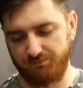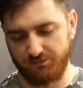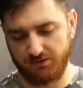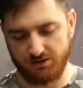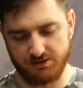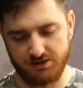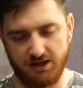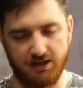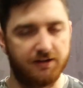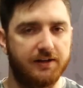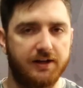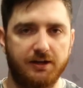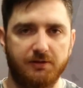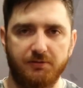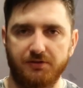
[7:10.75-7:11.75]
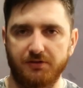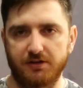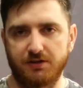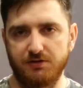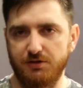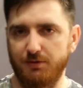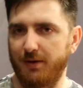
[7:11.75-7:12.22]
Goes hand in hand with
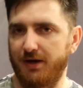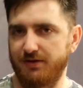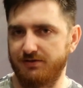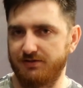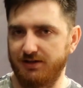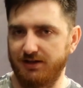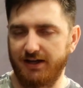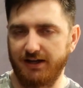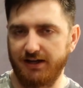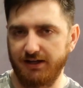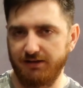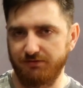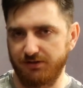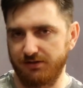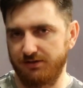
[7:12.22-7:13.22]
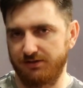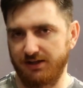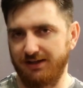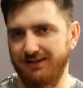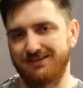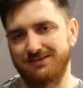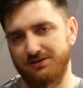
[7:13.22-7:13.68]
like a New Balance 1080
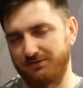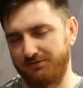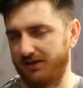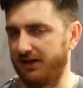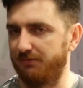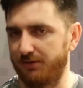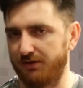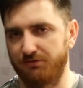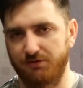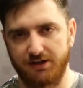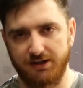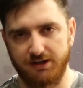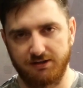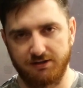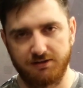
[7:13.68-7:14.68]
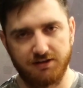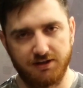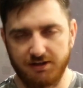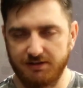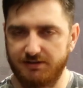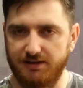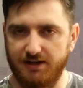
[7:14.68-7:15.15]
V10, so if you have been running in a
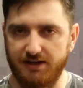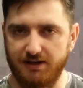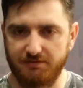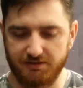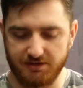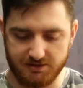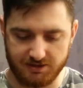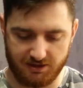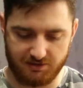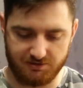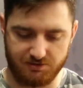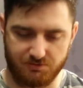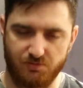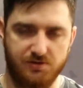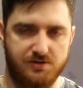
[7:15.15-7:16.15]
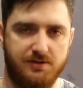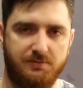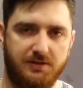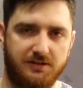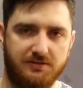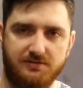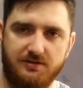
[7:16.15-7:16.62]
1080 V10 and just want
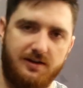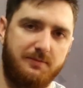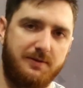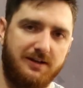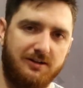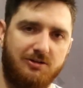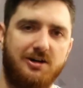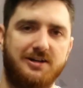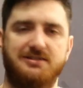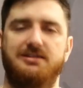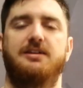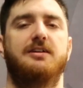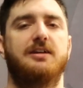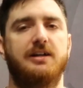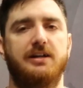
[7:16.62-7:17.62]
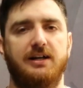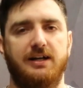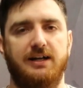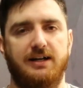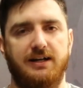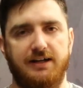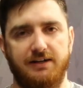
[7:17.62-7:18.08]
something a slightly bit lighter,
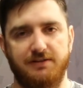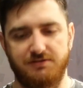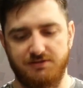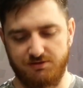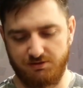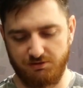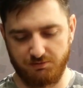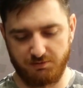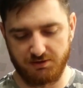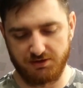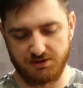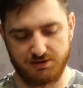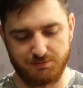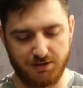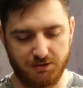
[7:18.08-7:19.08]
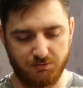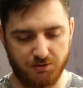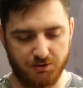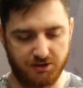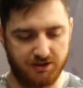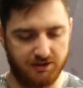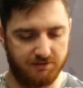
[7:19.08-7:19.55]
just do a bit of speed
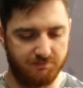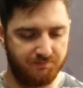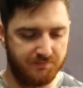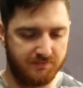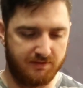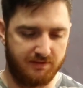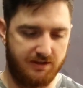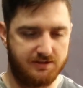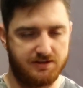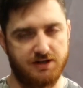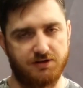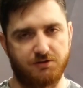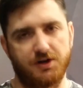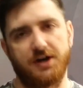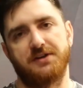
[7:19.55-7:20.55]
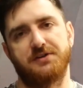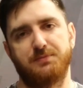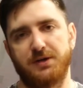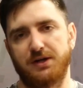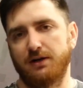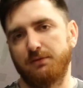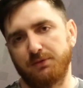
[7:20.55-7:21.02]
work in, these are great to
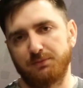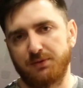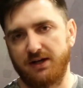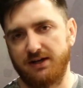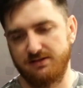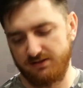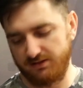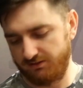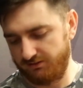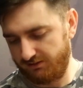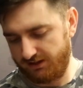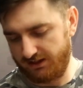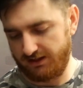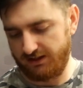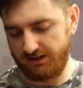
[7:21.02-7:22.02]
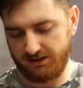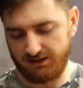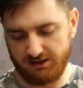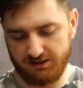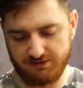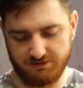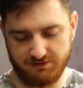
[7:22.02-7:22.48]
pick up the pace in. You
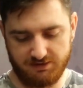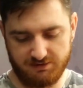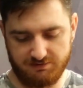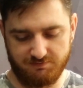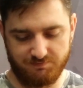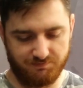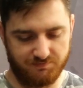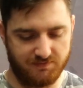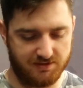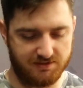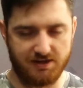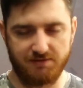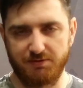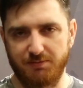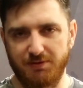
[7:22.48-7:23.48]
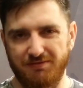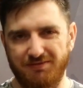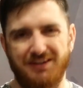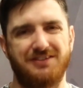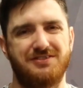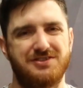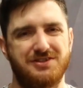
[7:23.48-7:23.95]
can easily, does have a bit of
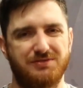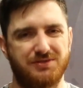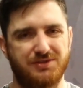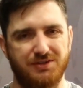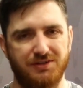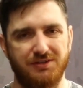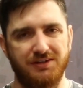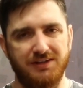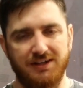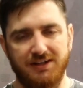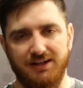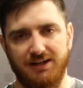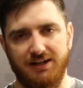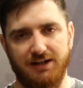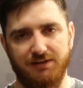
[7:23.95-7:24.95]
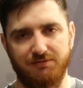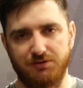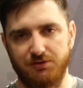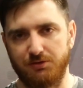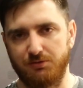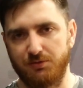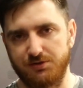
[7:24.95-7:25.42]
energy return. If you
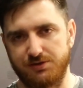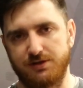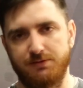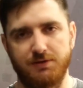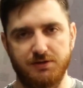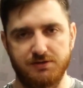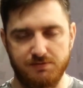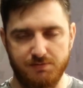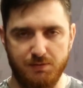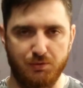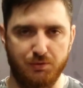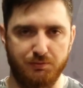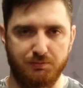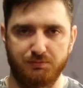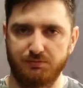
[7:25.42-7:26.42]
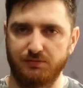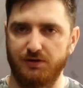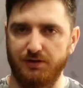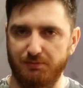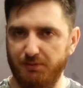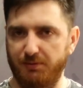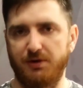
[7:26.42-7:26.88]
do want something that's a bit more
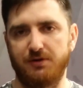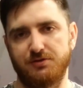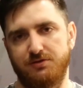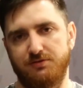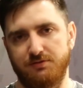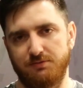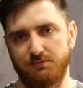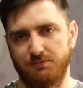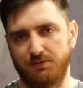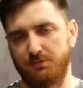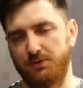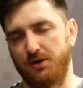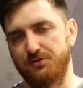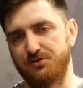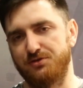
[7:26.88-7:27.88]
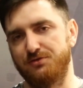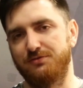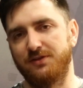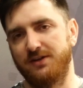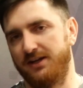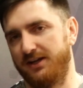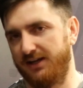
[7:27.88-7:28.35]
kind of
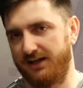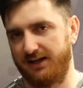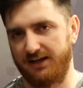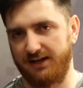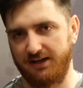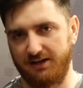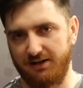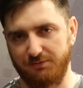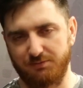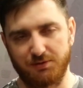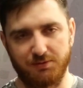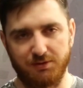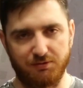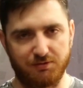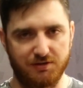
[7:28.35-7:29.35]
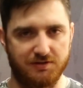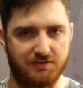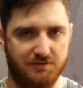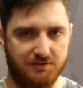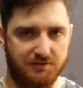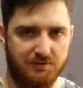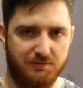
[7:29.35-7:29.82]
propulsive, I'd probably look at
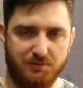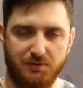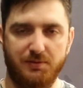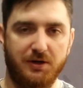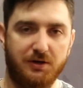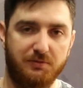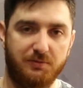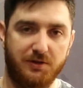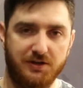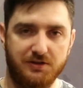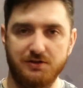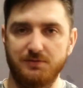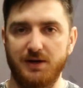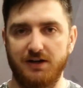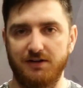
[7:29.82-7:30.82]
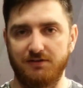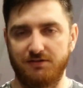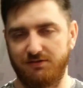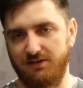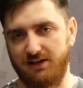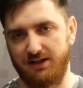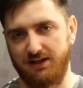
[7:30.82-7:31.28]
the Propel by New
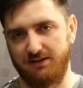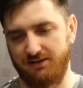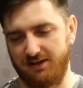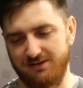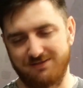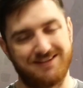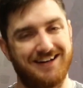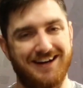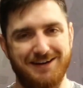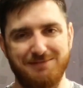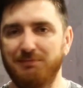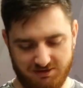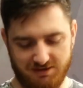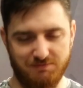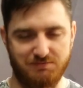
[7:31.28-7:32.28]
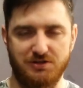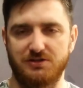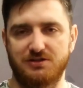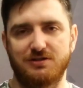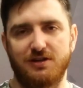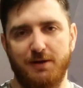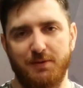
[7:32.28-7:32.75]
Balance, hence the name. Gives you a
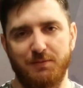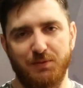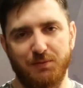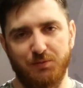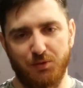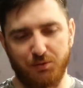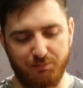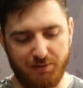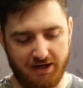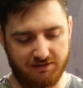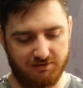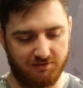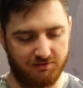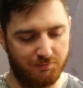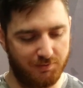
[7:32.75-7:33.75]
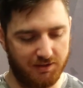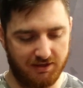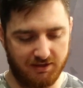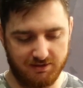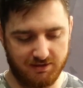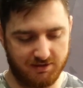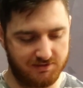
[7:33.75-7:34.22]
slightly bit more back than the
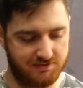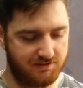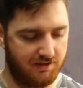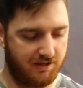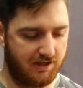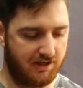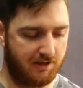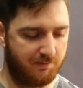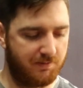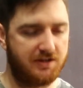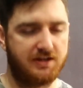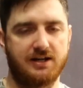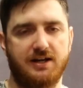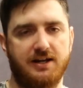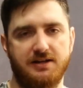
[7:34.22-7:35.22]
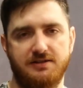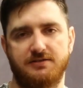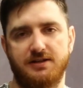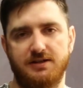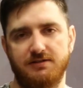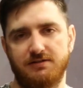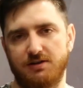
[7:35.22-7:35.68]
Beacon does, but you can
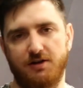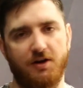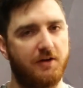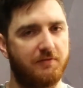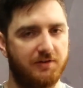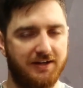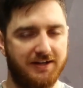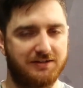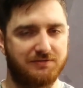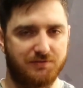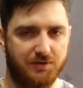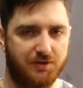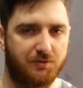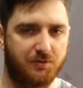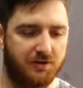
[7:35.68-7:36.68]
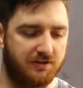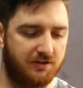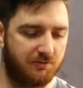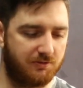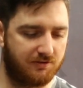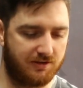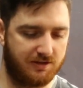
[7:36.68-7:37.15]
easily turn over the legs very
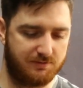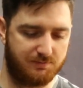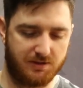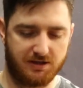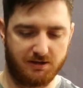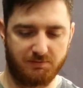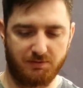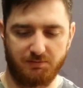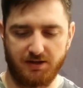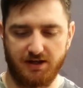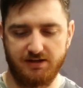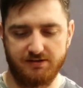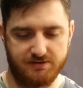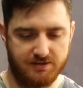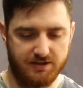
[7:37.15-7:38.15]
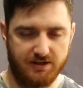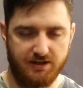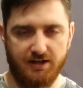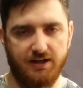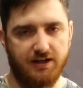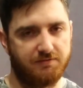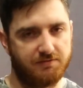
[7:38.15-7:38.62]
quickly with these, pick up the pace,
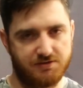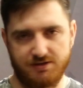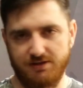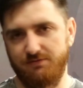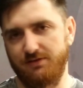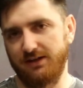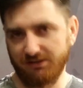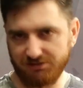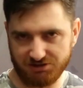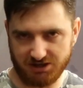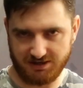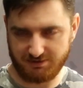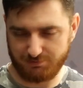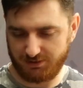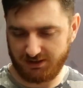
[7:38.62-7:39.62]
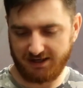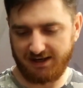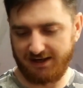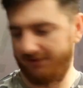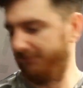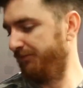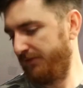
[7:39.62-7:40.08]
and even see if you can chase a
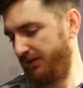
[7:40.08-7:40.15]
PR.